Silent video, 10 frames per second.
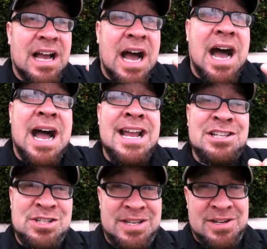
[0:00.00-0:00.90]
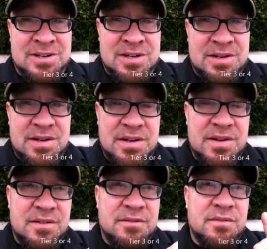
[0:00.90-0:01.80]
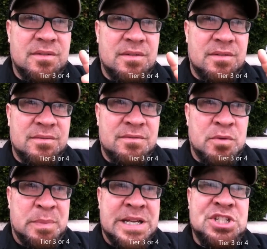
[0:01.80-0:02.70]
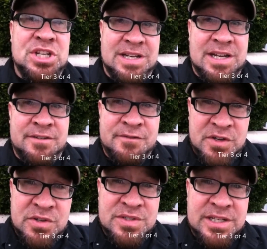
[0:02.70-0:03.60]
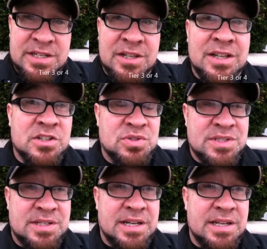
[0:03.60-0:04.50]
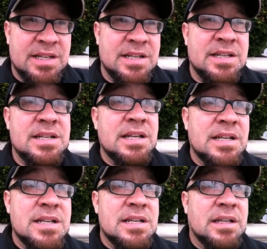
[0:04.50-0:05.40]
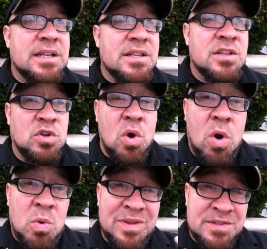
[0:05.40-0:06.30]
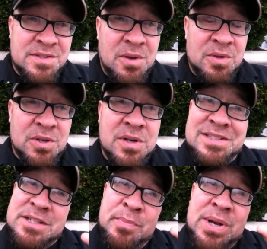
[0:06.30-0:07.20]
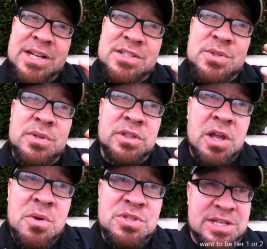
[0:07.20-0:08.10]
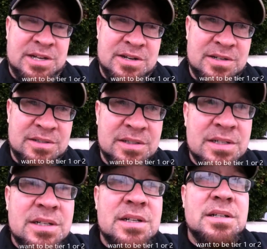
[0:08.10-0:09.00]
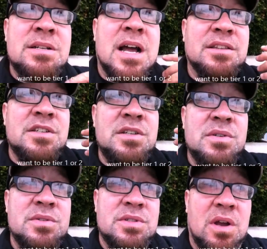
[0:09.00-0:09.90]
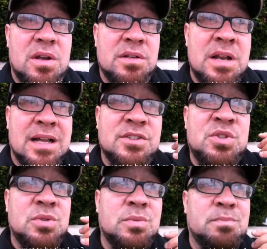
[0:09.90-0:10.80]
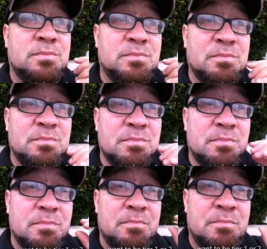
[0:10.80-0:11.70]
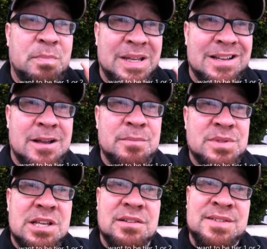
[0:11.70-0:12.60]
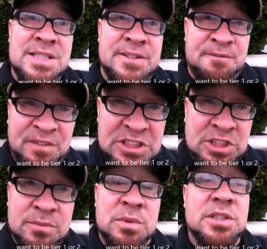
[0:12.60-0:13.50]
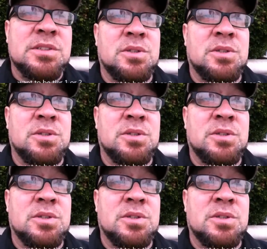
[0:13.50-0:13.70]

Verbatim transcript: a high tier for PG&E for using electricity. The goal with solar is to bring us to a low tier, not to use, not to become self-sufficient with the